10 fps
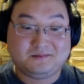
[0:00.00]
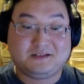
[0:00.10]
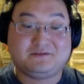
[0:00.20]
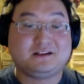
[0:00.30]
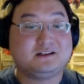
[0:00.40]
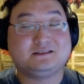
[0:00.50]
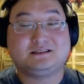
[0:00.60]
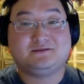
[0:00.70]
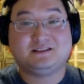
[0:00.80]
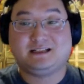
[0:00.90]
different cultures,
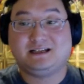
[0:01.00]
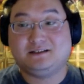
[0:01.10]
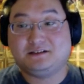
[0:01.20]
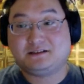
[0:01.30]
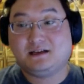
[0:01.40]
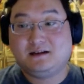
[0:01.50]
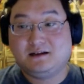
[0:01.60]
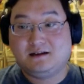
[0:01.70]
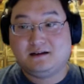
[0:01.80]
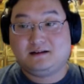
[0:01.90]
different standards.
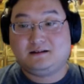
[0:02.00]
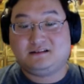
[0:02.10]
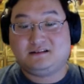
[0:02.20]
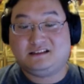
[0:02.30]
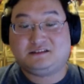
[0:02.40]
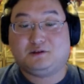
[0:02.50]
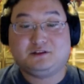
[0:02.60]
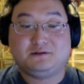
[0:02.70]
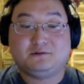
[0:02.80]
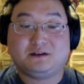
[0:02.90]
I just want
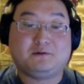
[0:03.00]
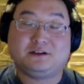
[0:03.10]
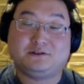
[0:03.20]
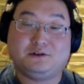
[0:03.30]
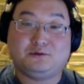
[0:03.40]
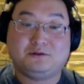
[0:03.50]
to do what I want to do.